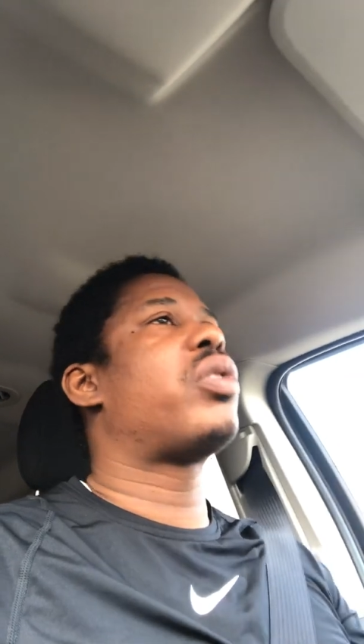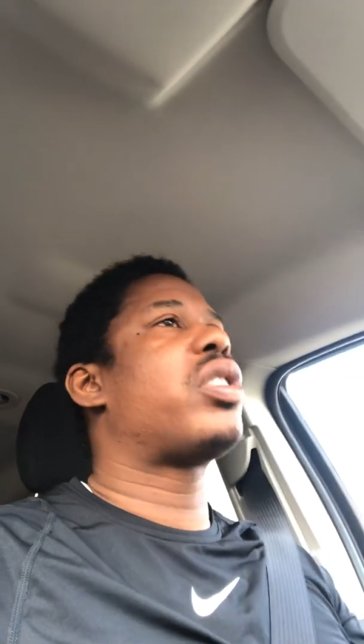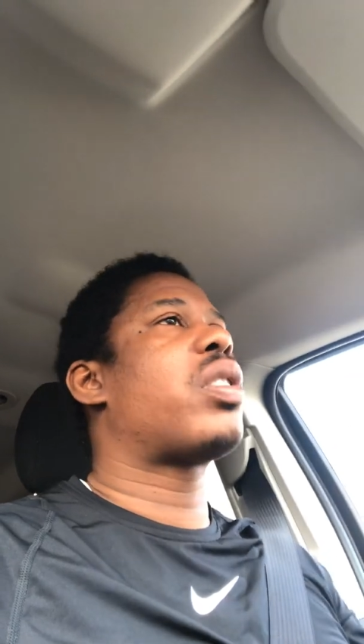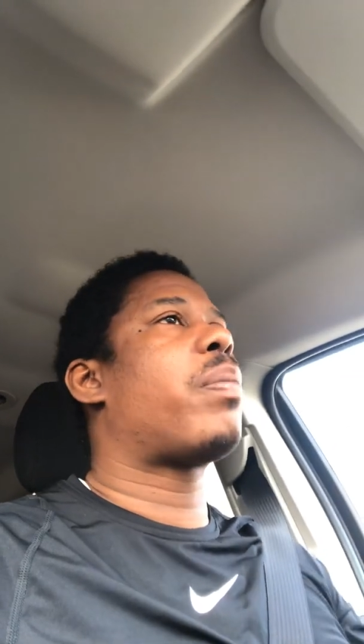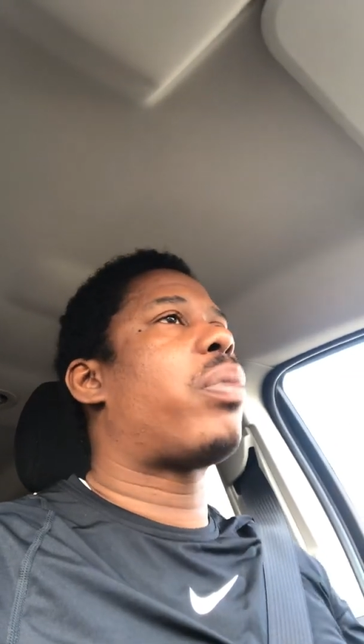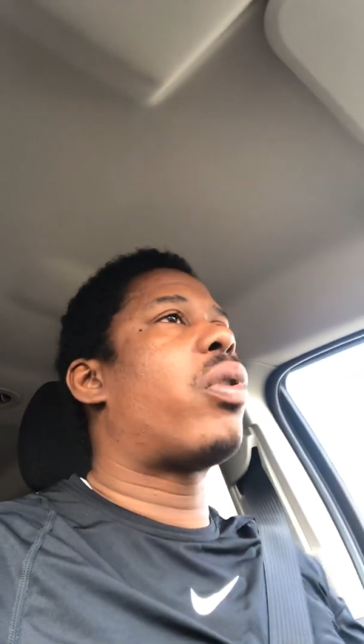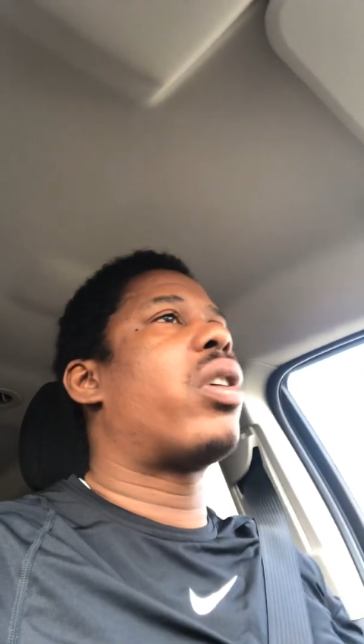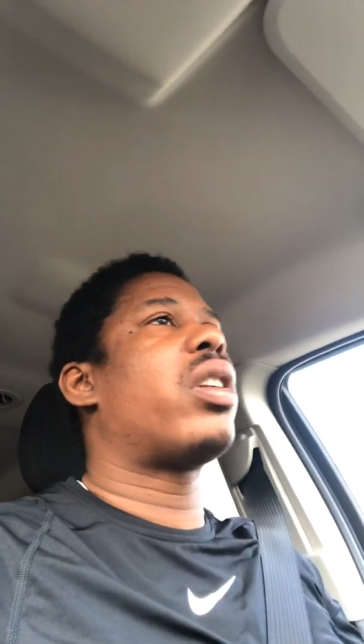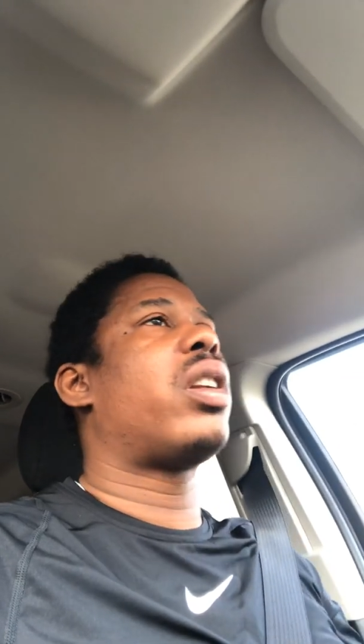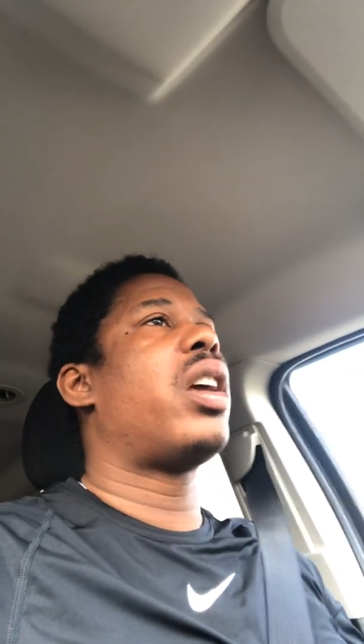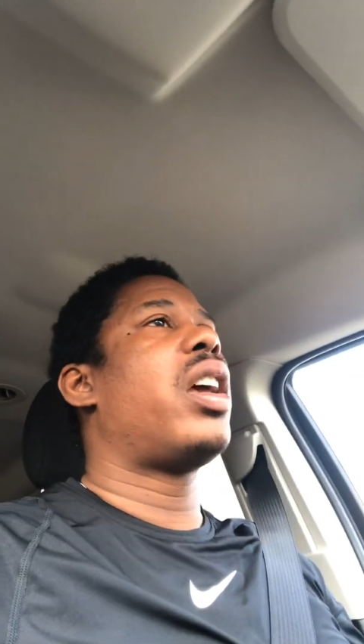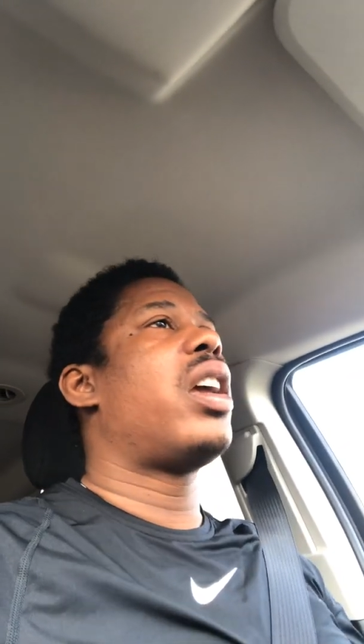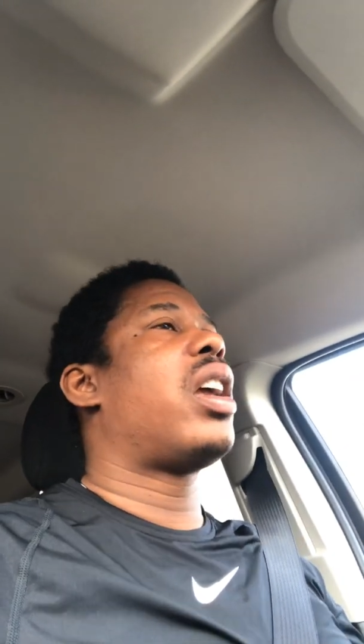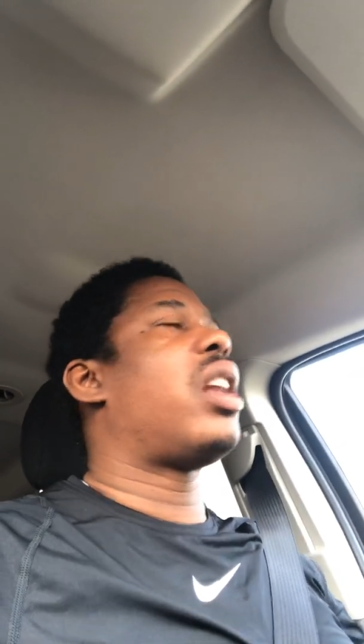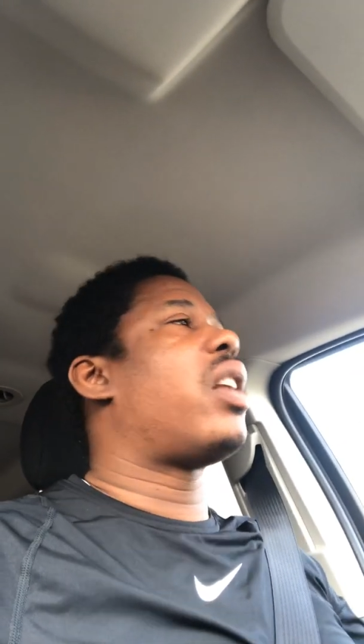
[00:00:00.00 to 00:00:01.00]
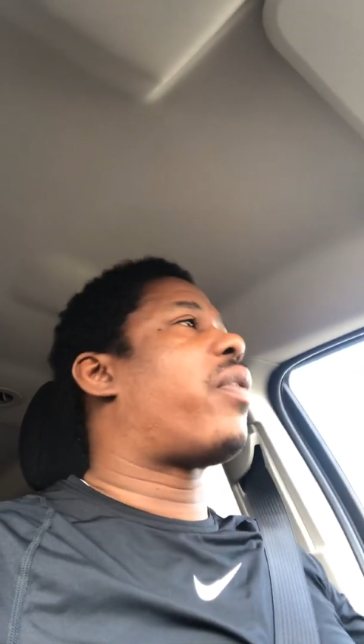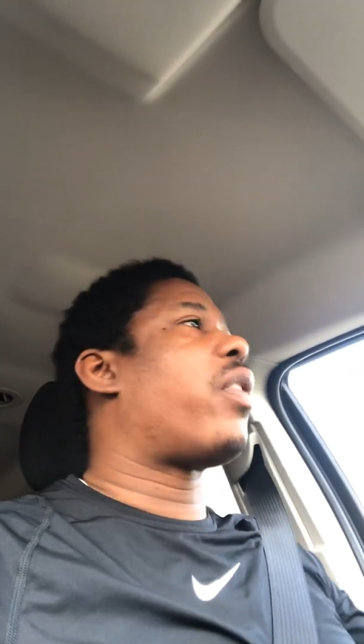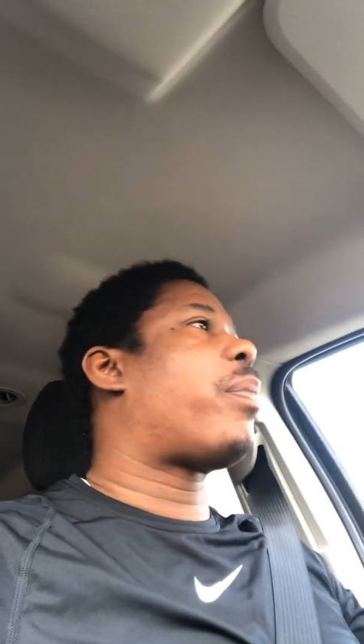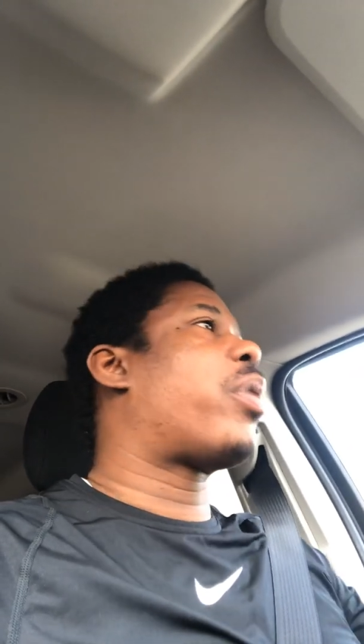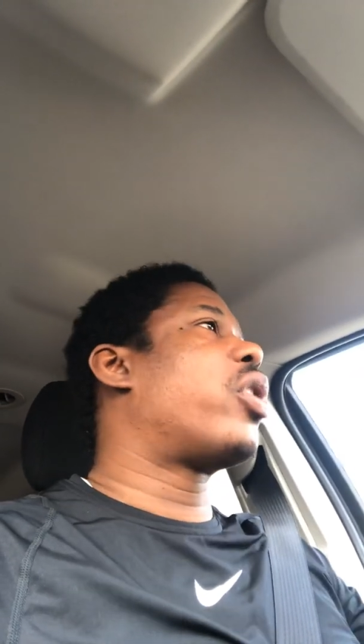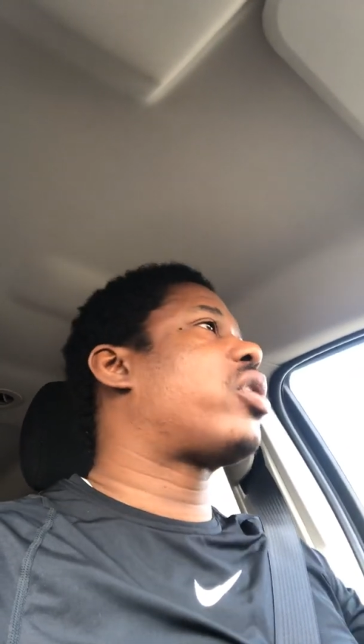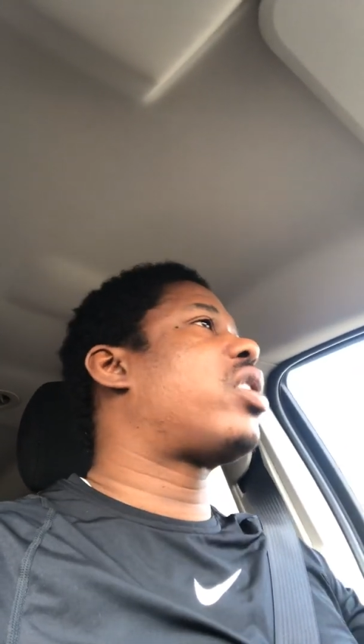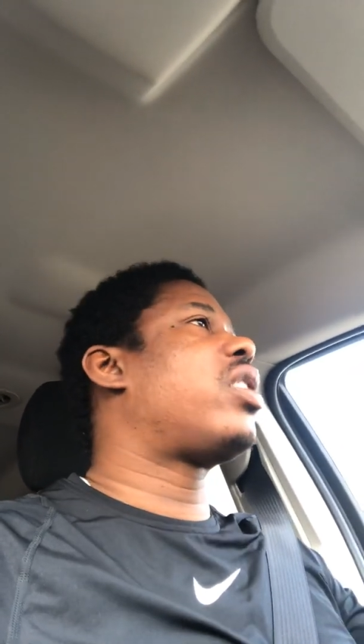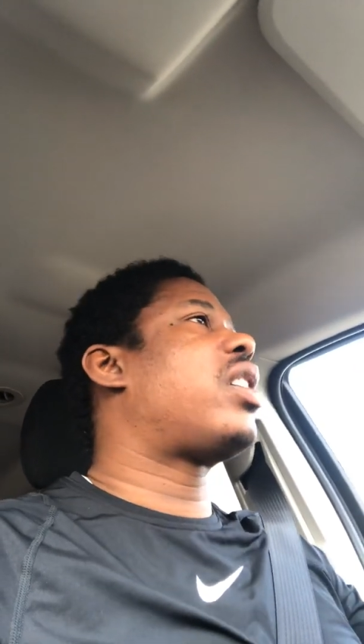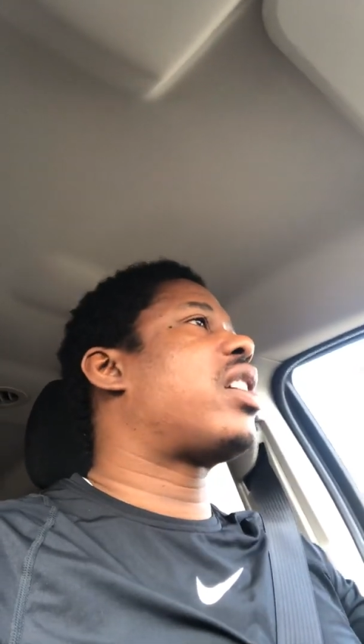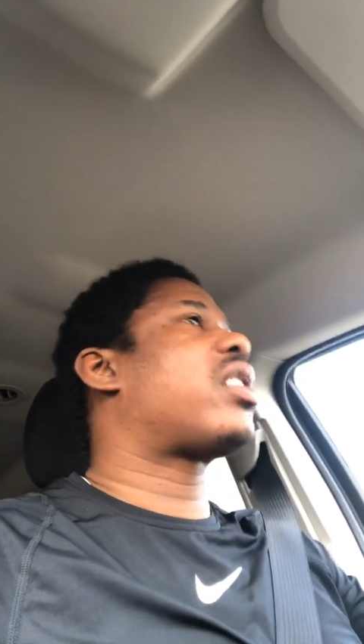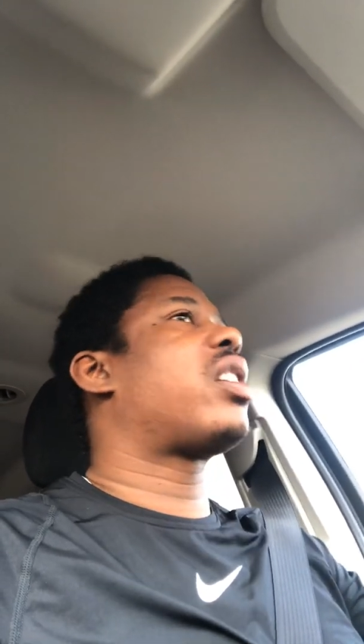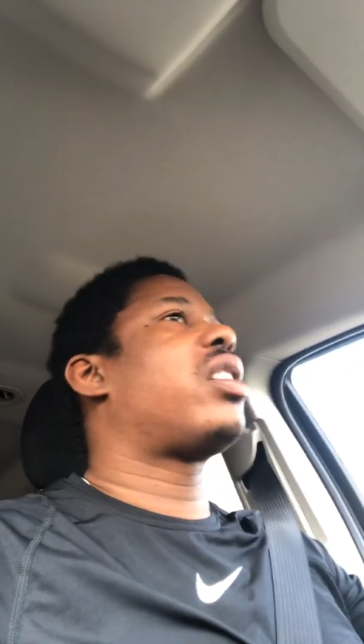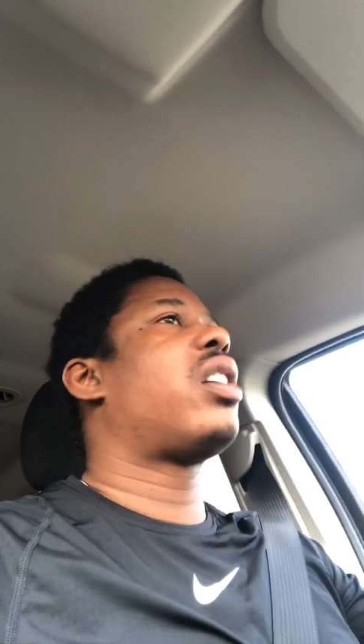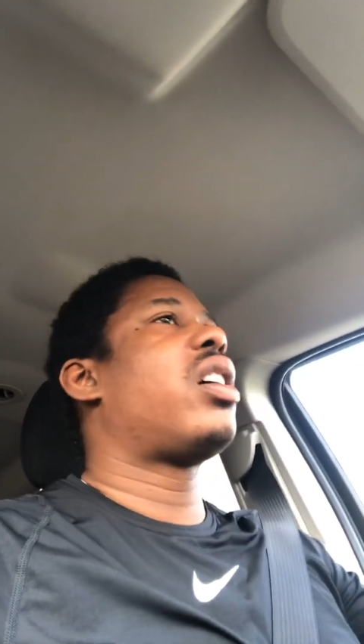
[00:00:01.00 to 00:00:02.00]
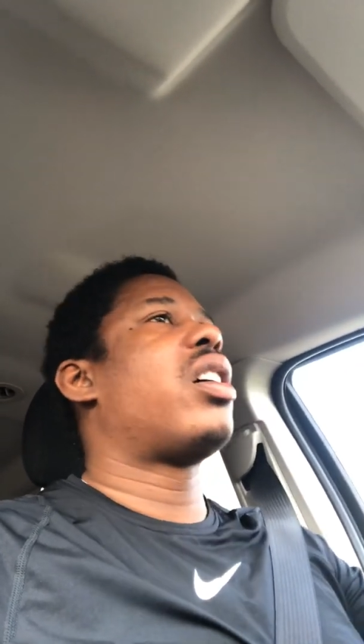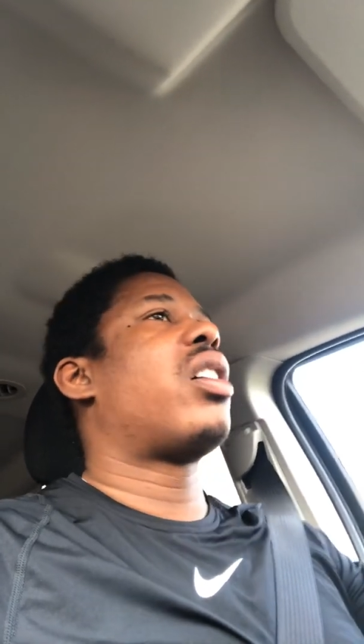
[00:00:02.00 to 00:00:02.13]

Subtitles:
is important. And if a person doesn't